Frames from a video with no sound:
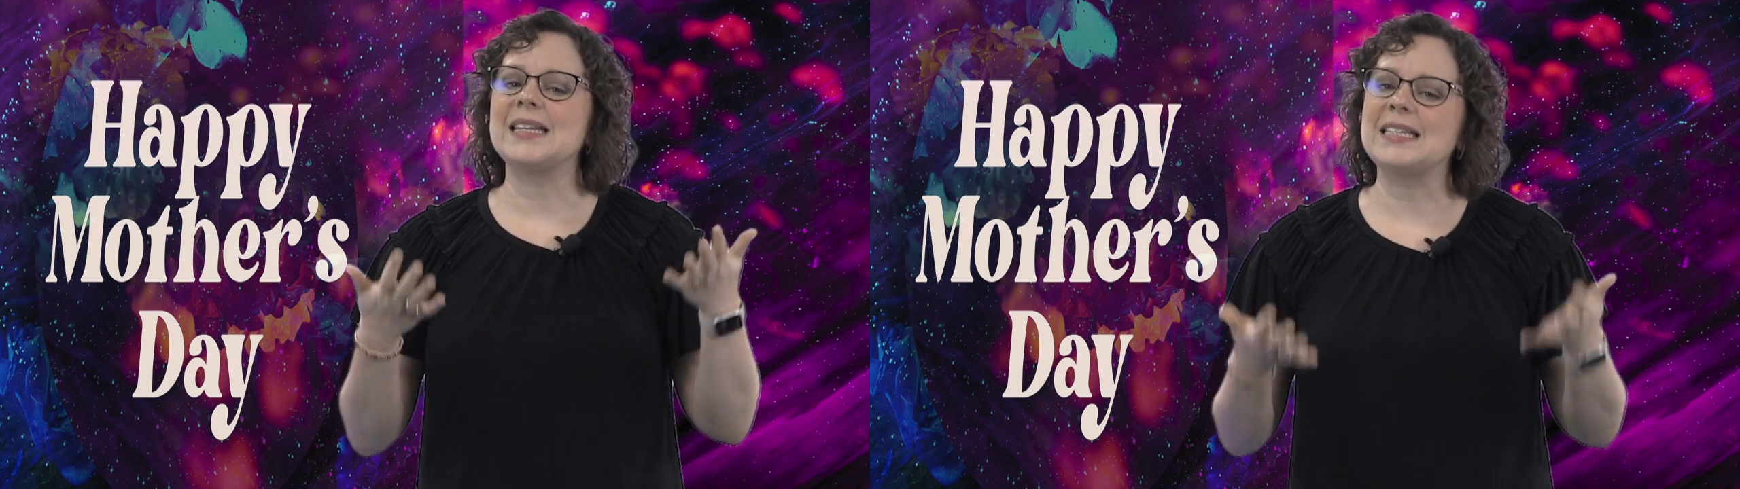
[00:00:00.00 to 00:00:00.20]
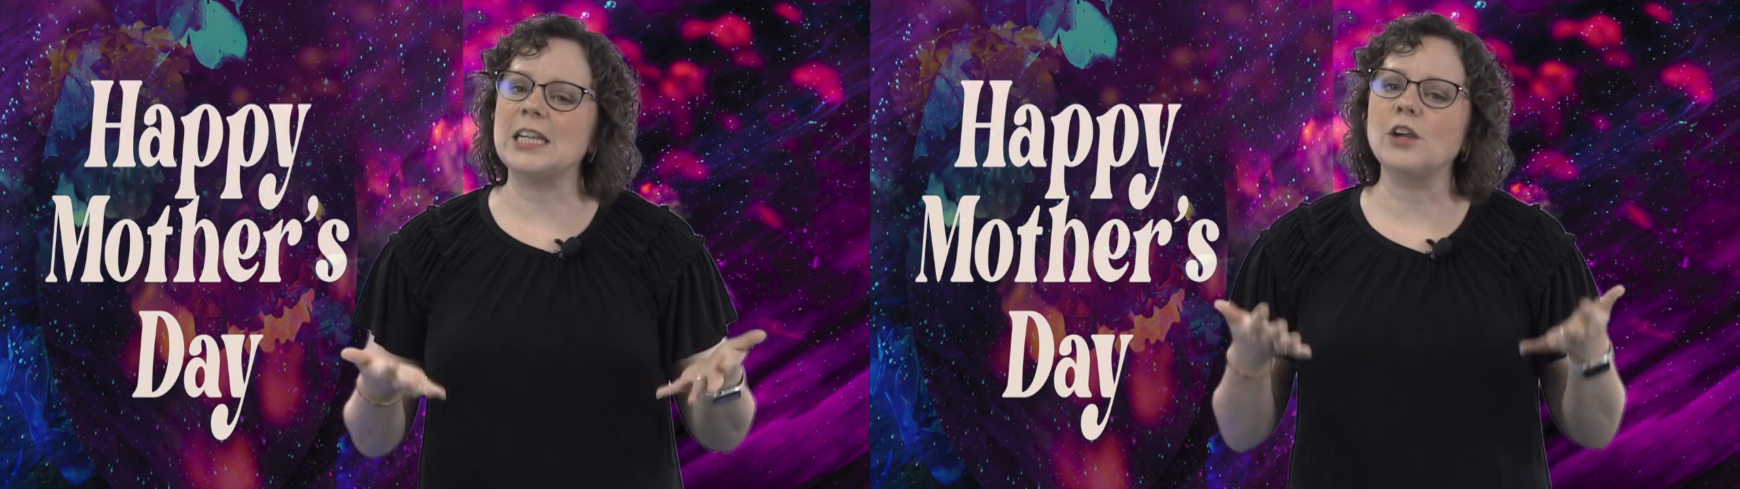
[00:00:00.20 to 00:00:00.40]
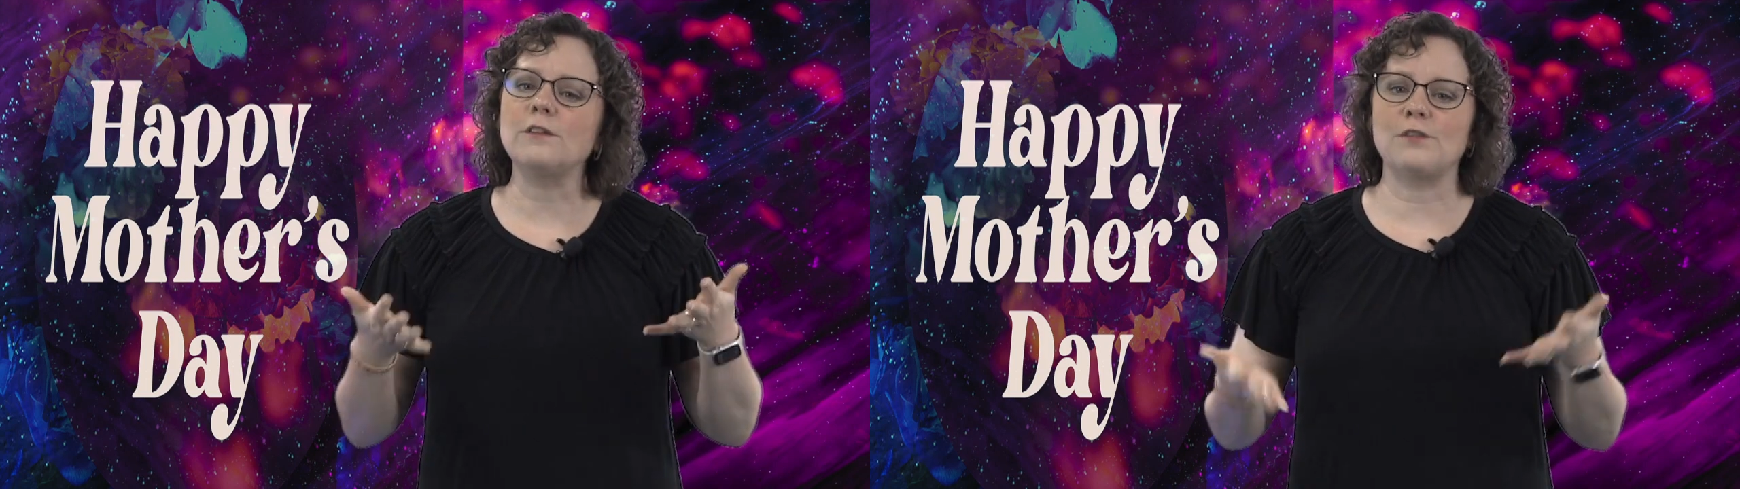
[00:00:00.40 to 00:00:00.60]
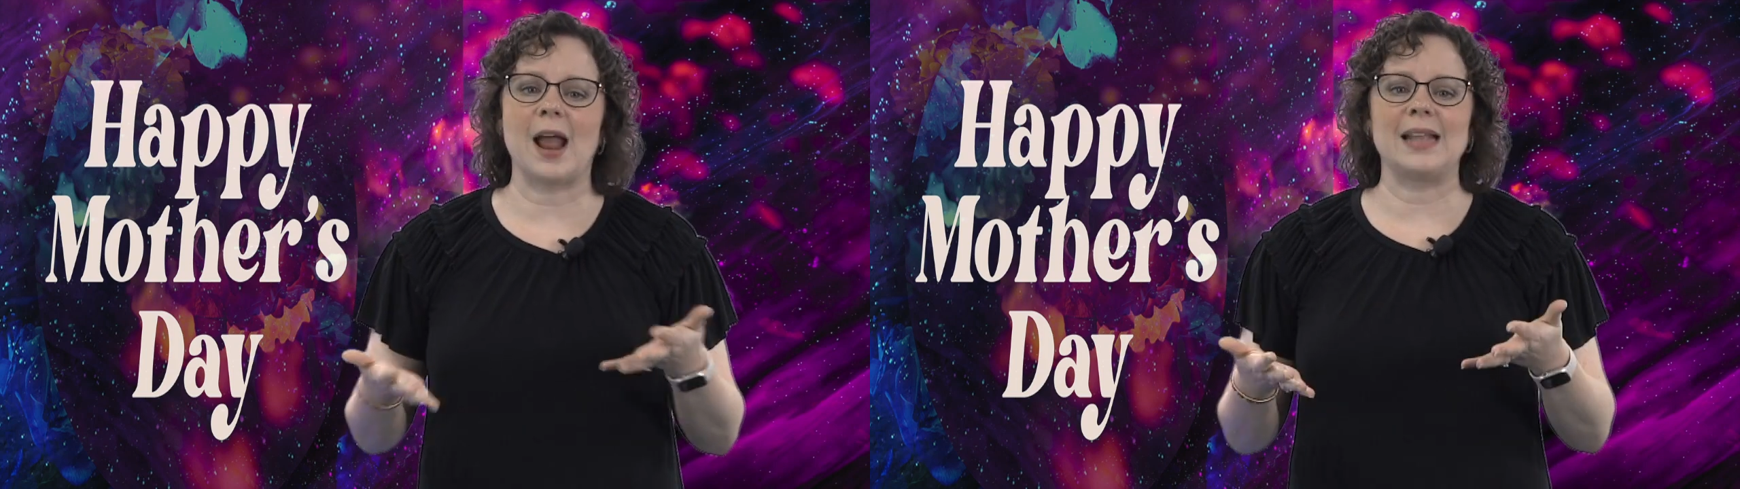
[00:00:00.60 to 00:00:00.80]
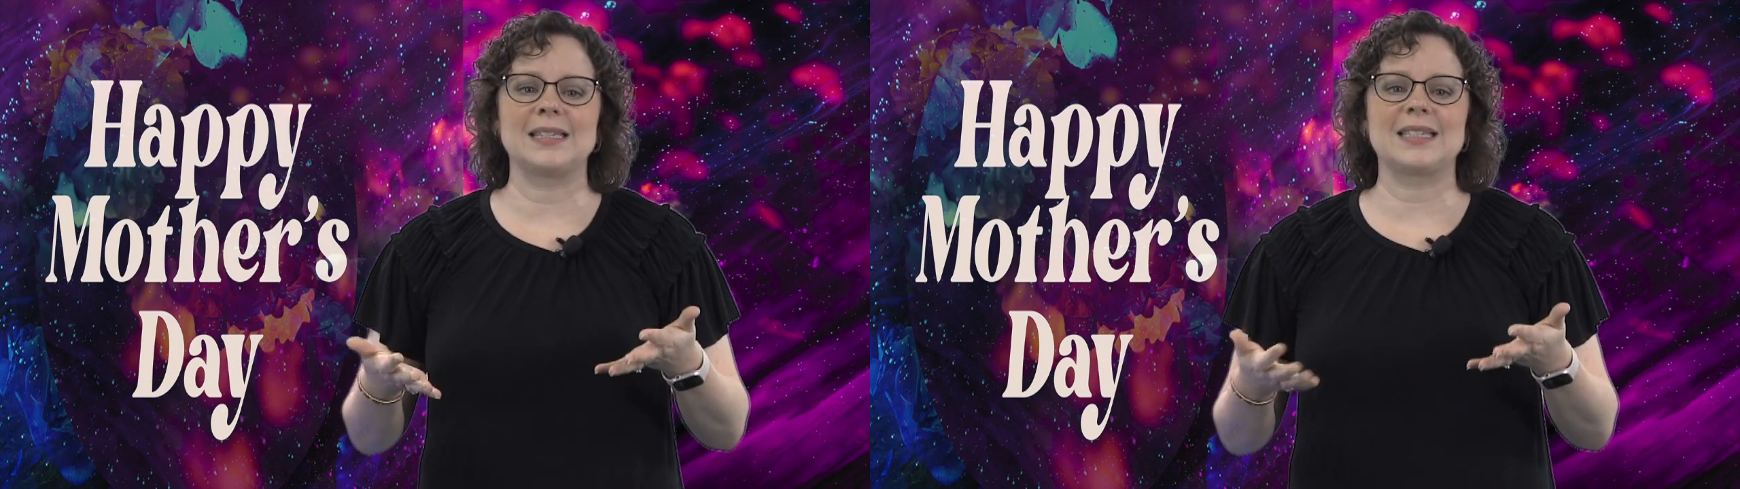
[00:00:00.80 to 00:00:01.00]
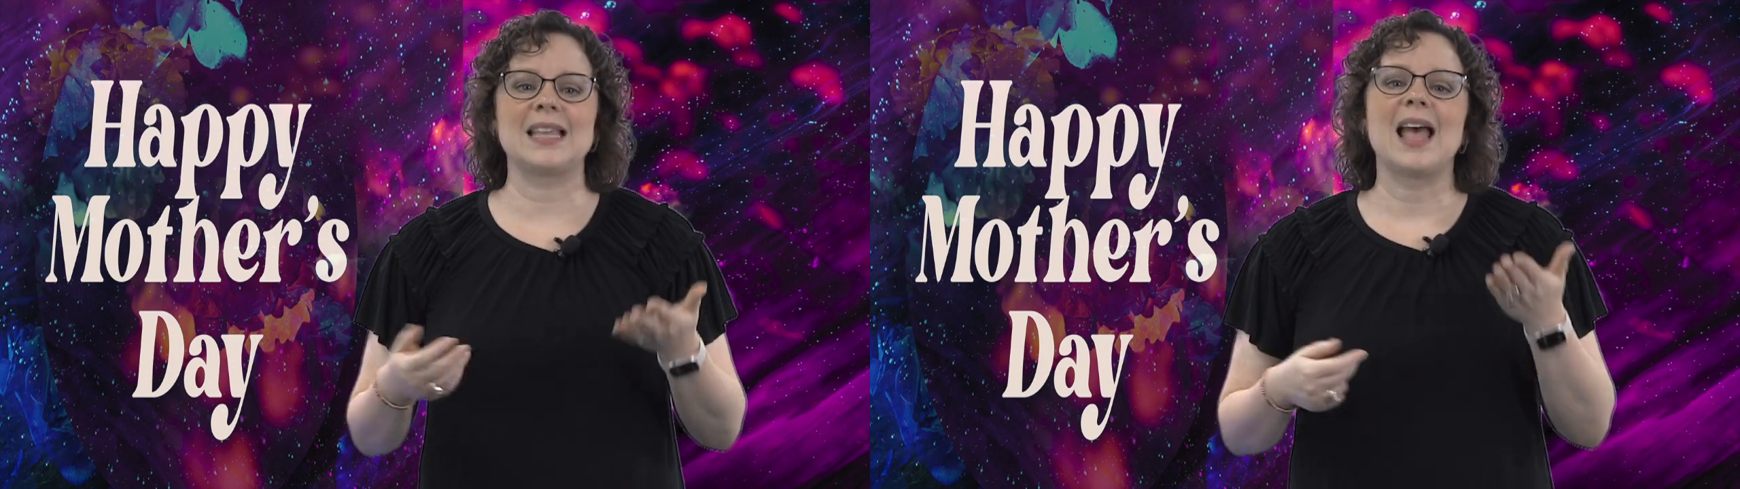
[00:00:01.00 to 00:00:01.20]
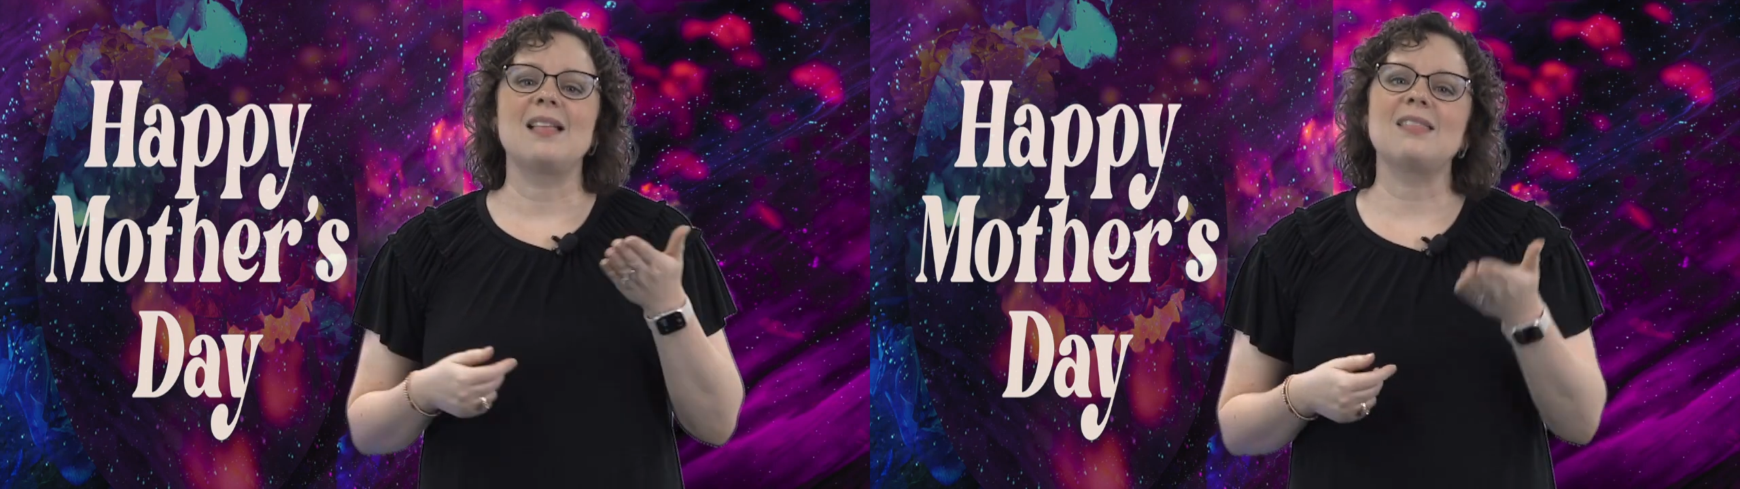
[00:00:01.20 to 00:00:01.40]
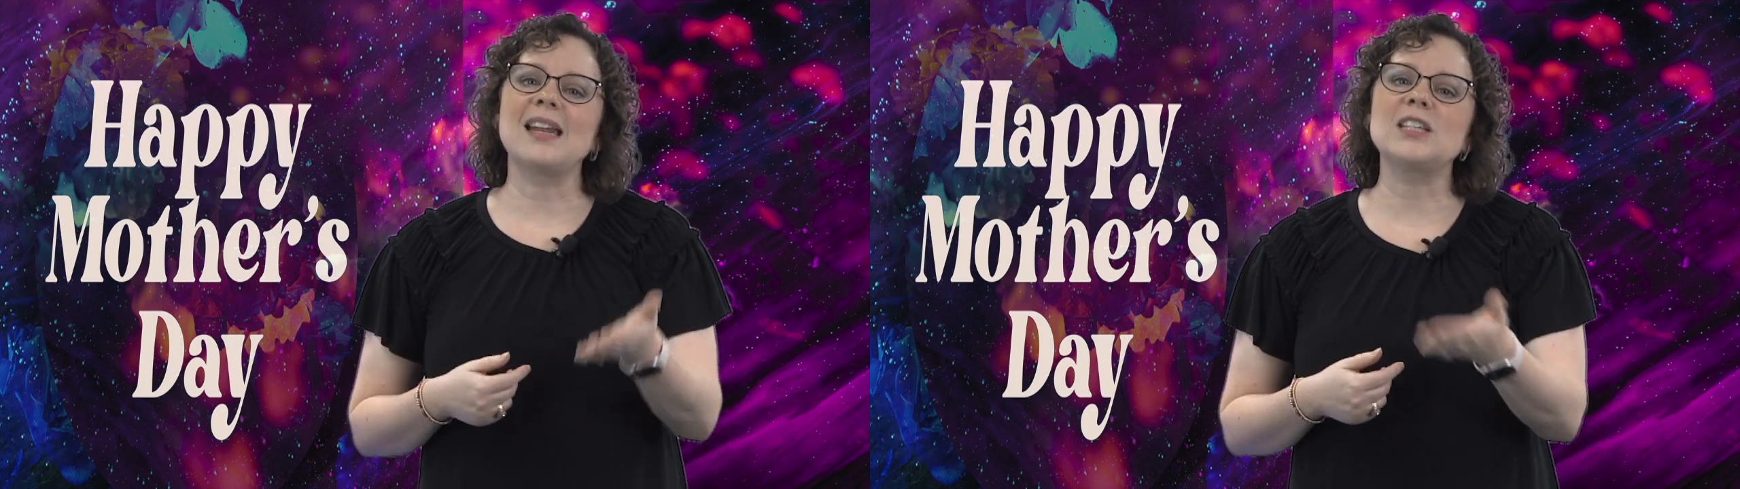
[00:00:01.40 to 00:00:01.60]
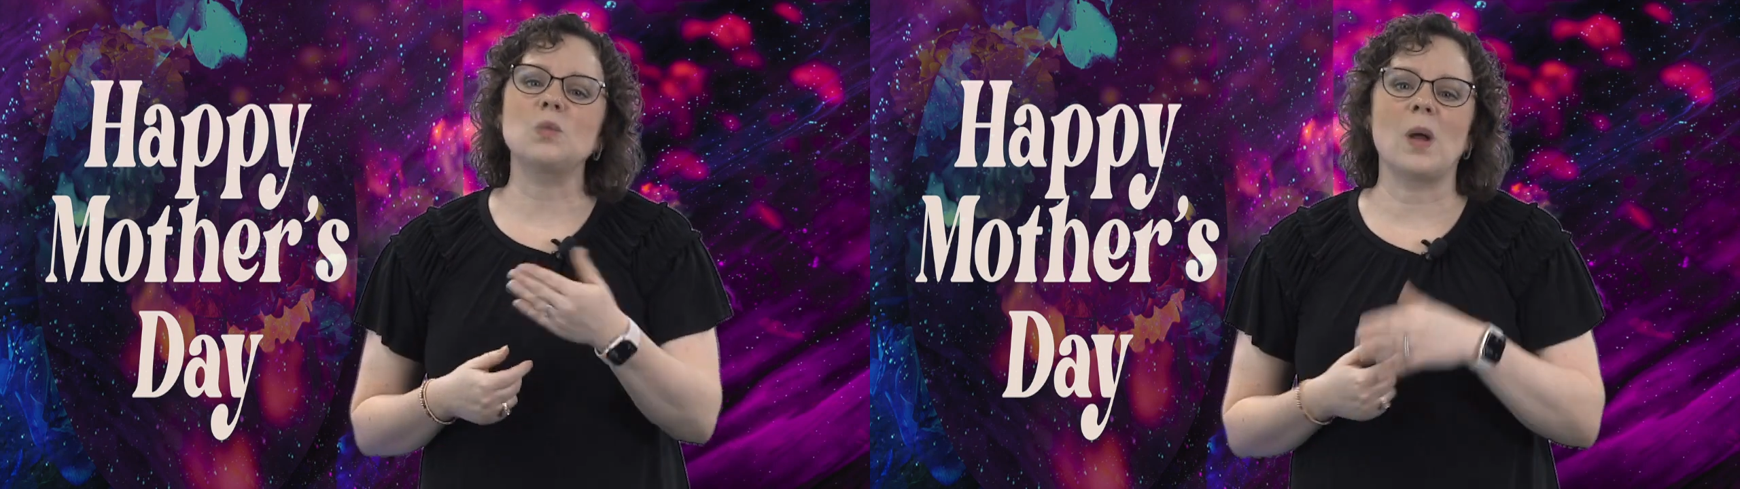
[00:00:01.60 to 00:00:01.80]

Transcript: "Dear friends, let us